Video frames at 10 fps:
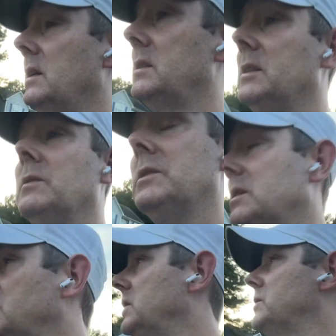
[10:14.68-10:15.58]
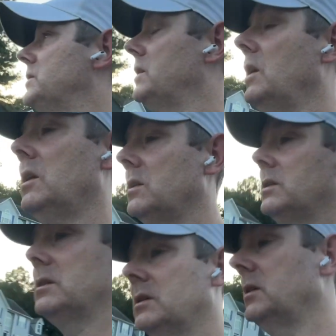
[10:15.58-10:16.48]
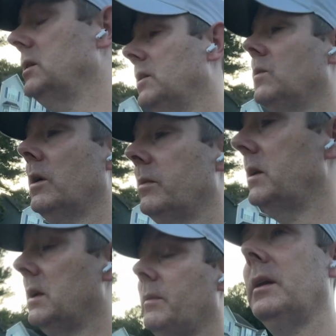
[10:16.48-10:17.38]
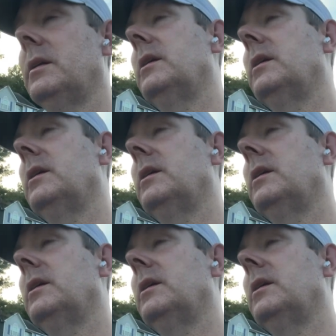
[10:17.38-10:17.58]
She was a young woman. I mean,